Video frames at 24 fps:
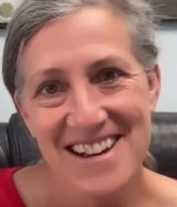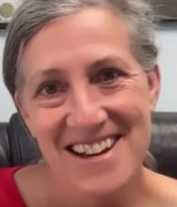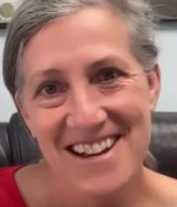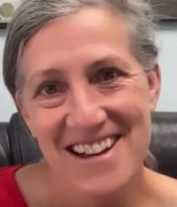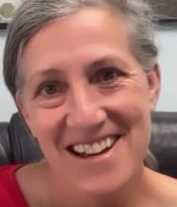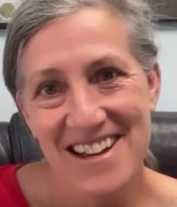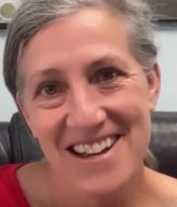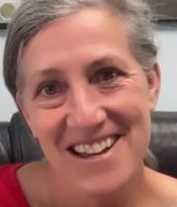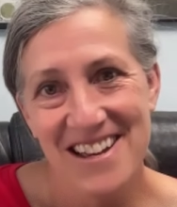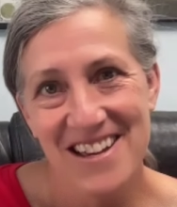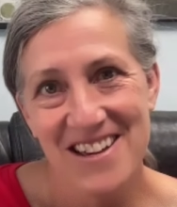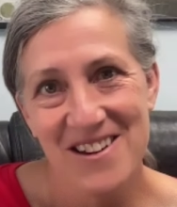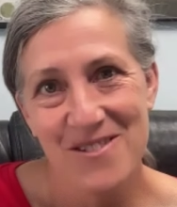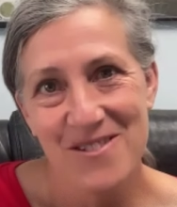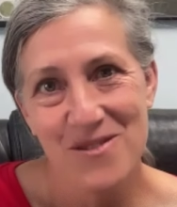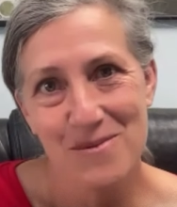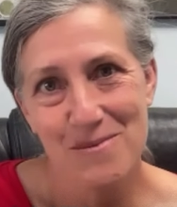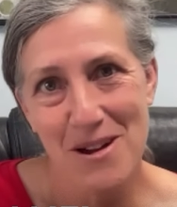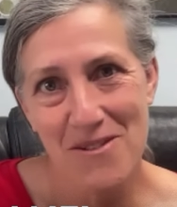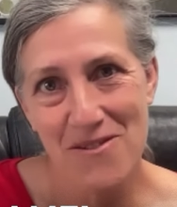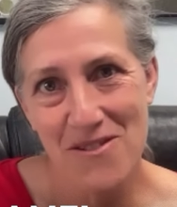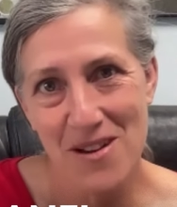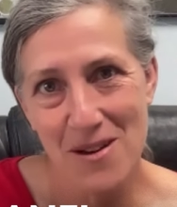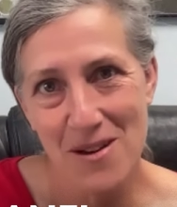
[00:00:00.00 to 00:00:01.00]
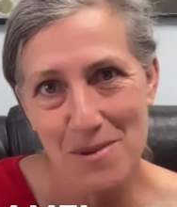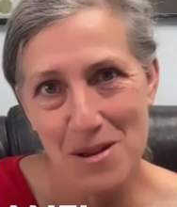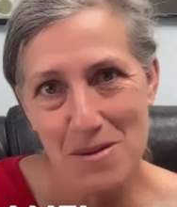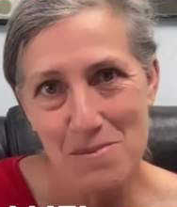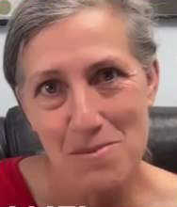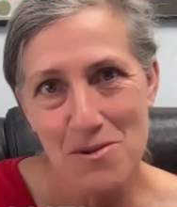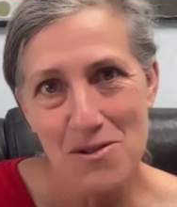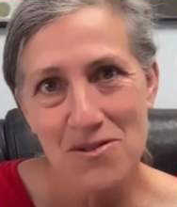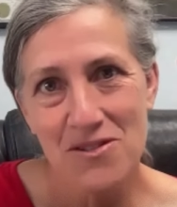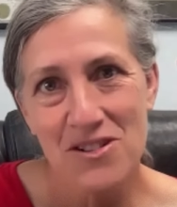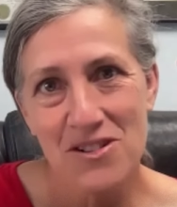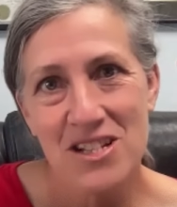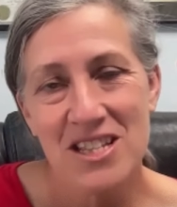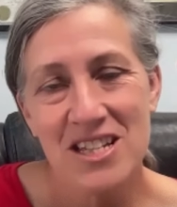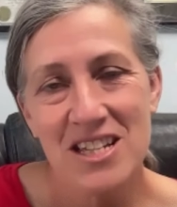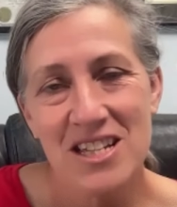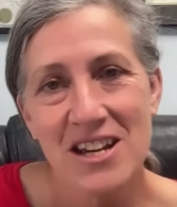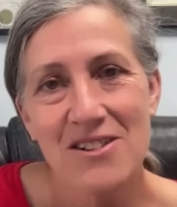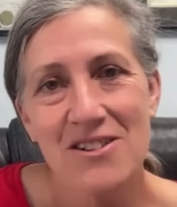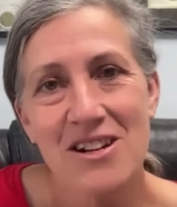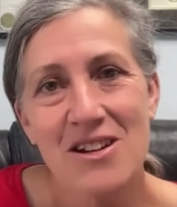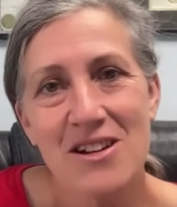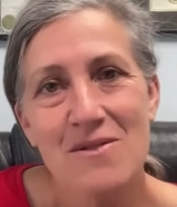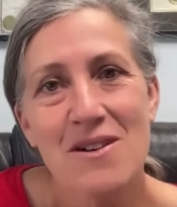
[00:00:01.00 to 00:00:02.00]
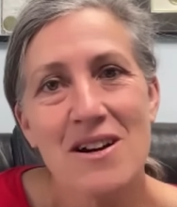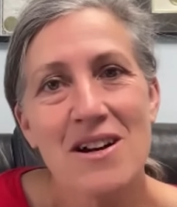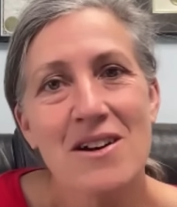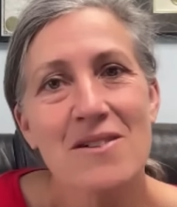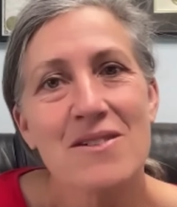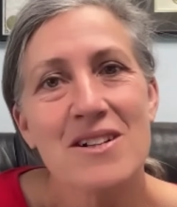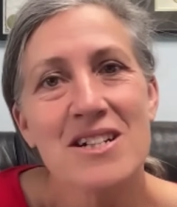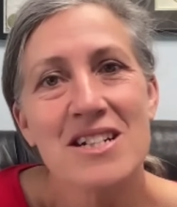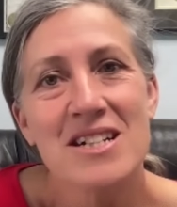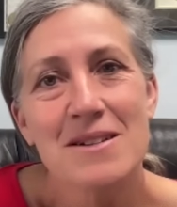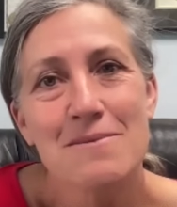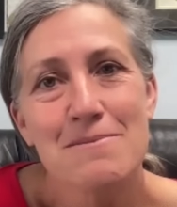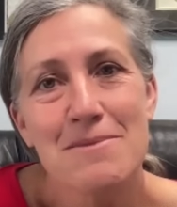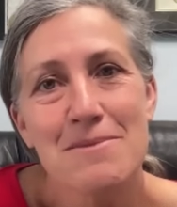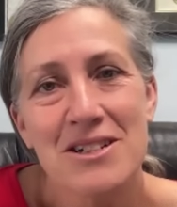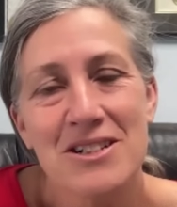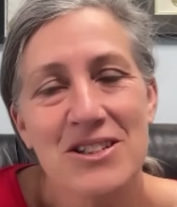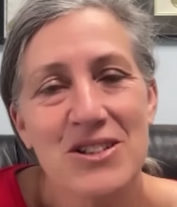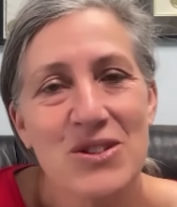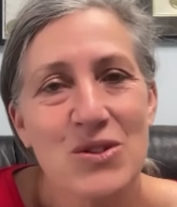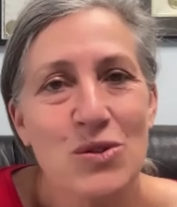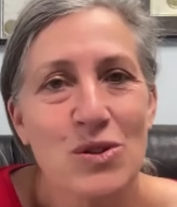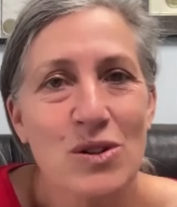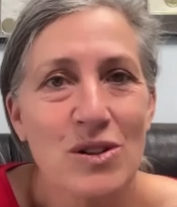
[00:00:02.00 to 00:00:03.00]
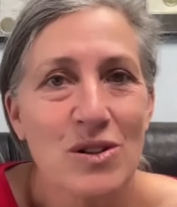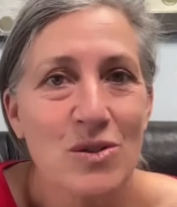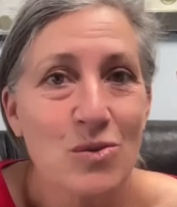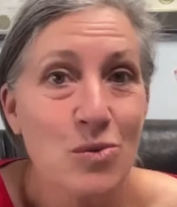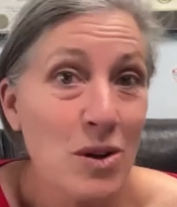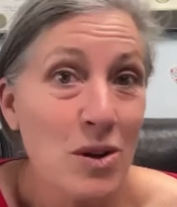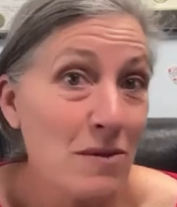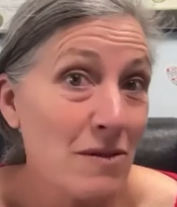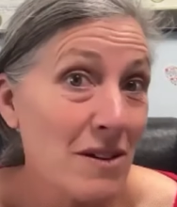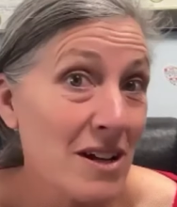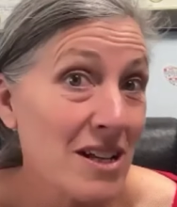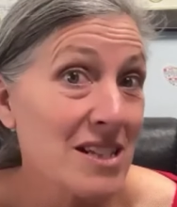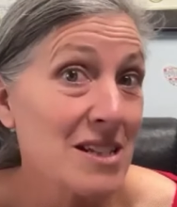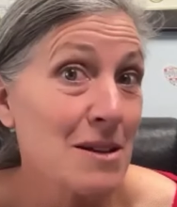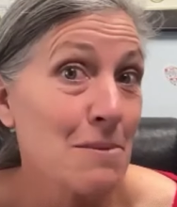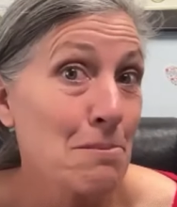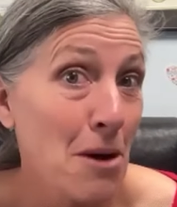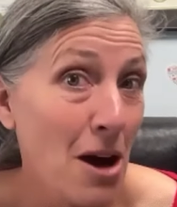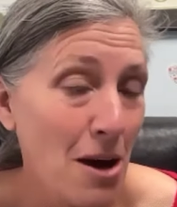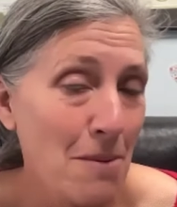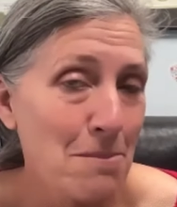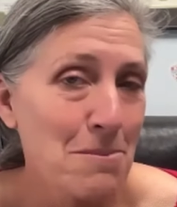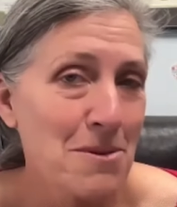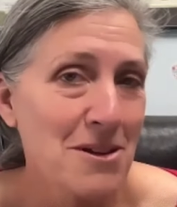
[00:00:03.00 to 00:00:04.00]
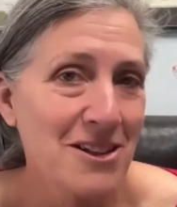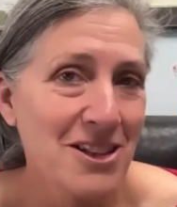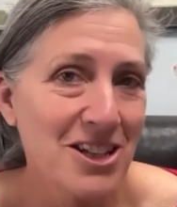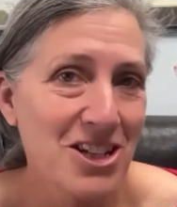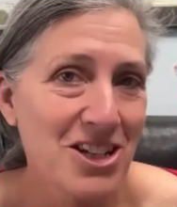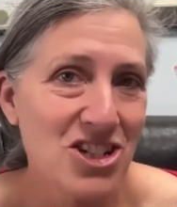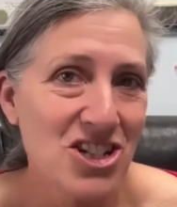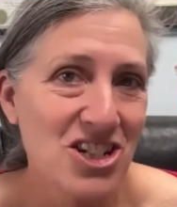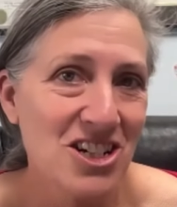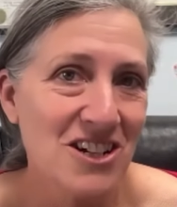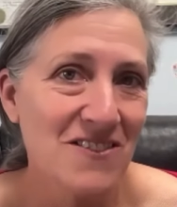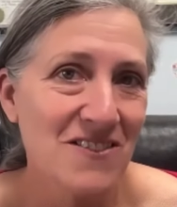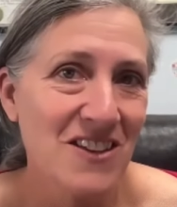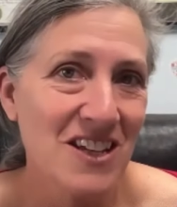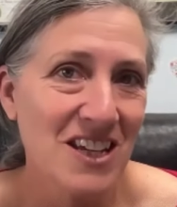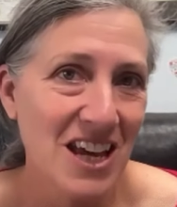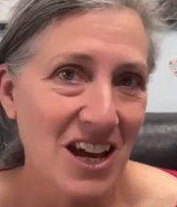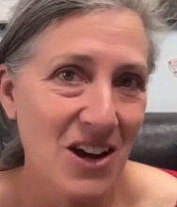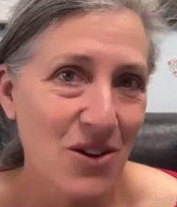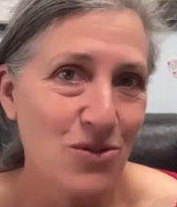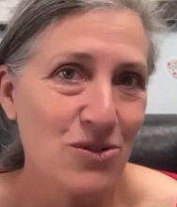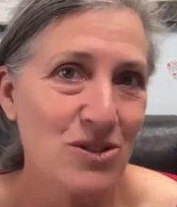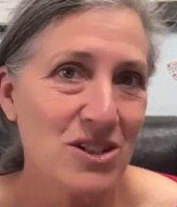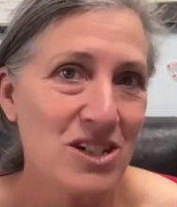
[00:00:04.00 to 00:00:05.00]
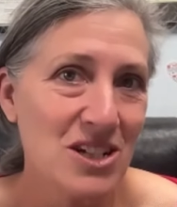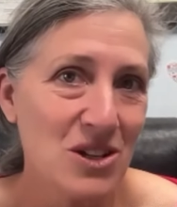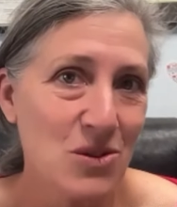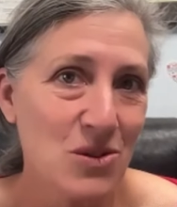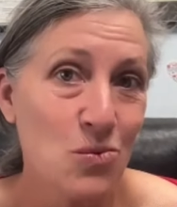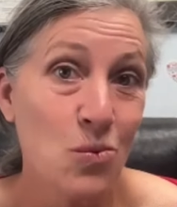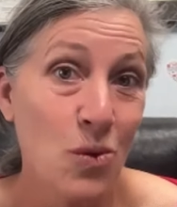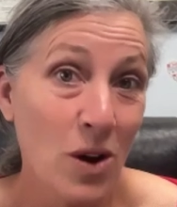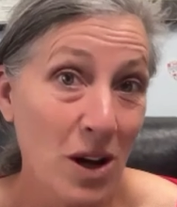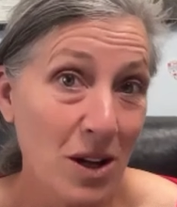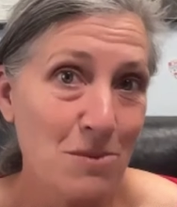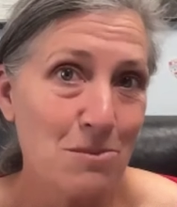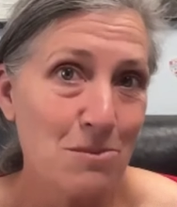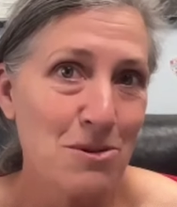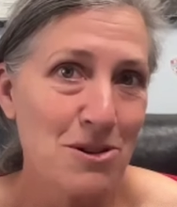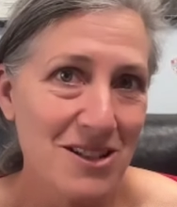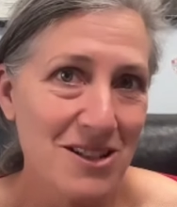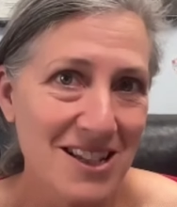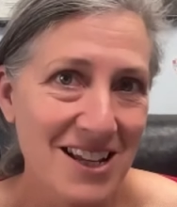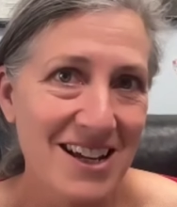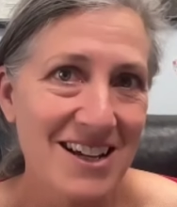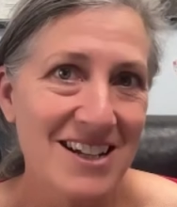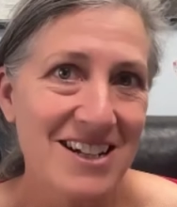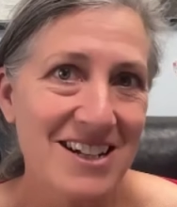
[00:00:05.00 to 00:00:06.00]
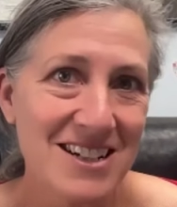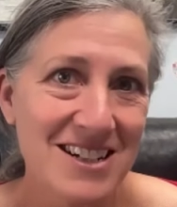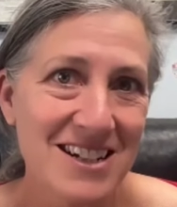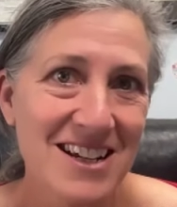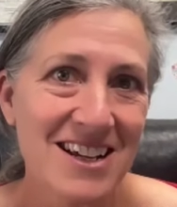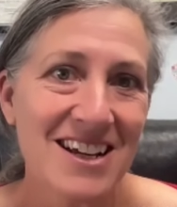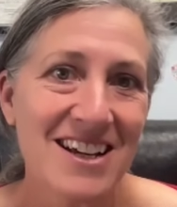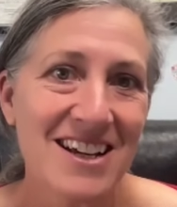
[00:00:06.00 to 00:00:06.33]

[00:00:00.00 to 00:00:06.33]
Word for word: I when my family moved to the county where I went to middle school, we raised a population of the county 1%.